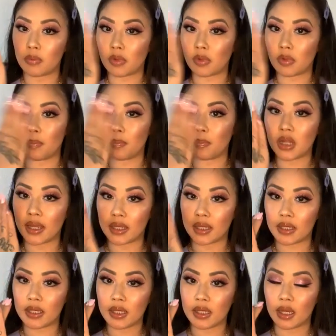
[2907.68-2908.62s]
apply
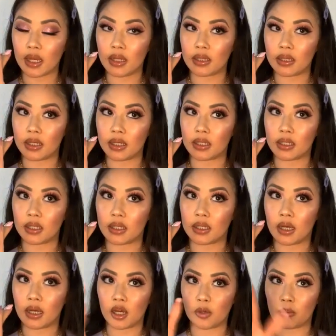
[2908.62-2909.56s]
it and then
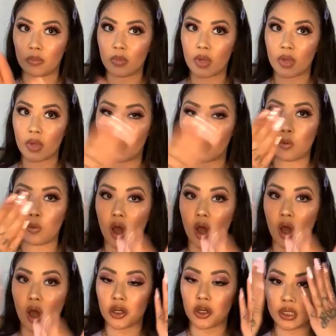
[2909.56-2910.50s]
add
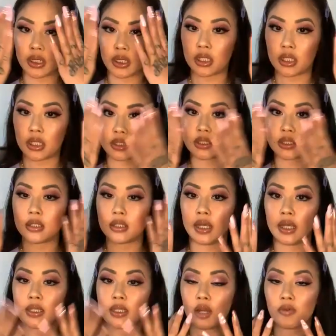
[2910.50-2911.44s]
water, and it just
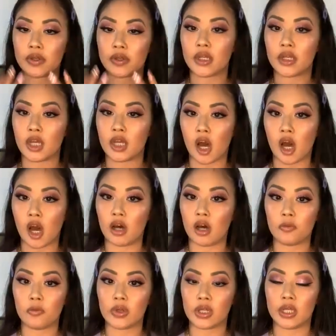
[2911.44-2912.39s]
takes everything
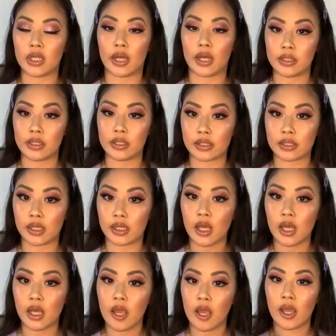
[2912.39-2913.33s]
off really nicely,
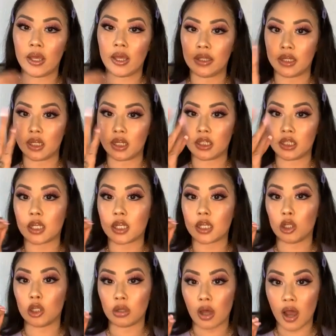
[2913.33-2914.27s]
and then it's a
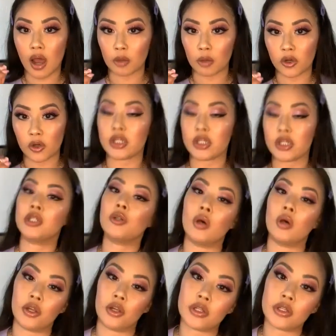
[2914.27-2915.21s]
lot more gentle
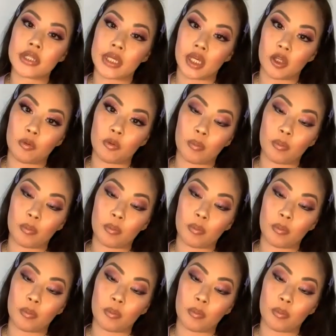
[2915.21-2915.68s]
on your skin.